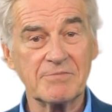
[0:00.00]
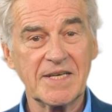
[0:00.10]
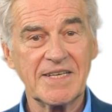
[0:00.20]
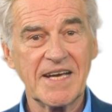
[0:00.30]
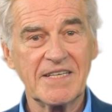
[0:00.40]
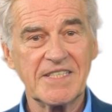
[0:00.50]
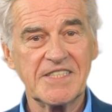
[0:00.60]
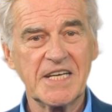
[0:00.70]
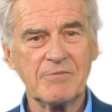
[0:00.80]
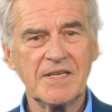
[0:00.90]
and that it
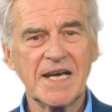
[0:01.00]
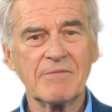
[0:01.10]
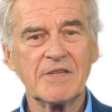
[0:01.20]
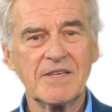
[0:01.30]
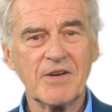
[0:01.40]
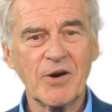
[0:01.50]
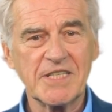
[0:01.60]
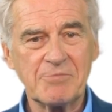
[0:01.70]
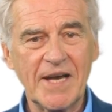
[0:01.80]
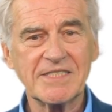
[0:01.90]
exceed the ambient
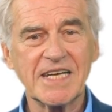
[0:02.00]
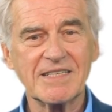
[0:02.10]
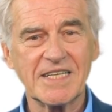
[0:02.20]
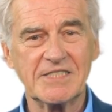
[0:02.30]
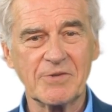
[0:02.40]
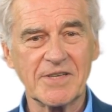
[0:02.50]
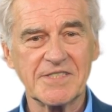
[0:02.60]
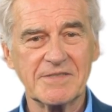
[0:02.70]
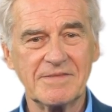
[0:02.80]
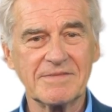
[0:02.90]
noise by 10 decibels.